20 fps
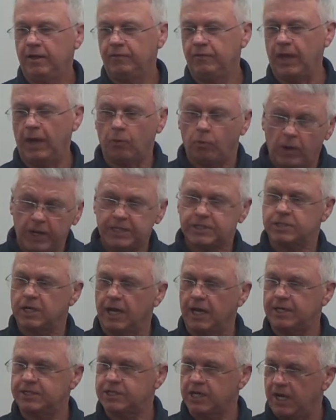that weak
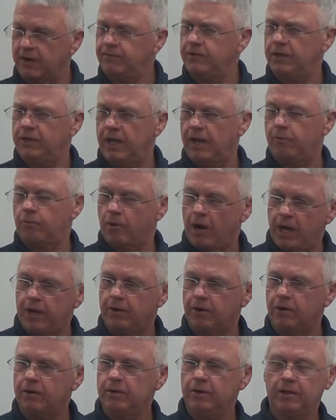side safety, that
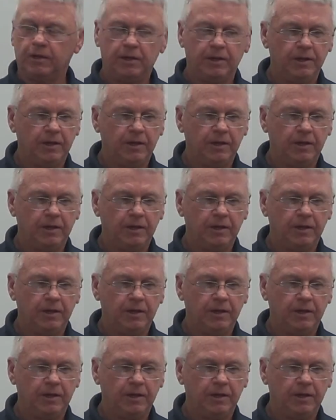Raider.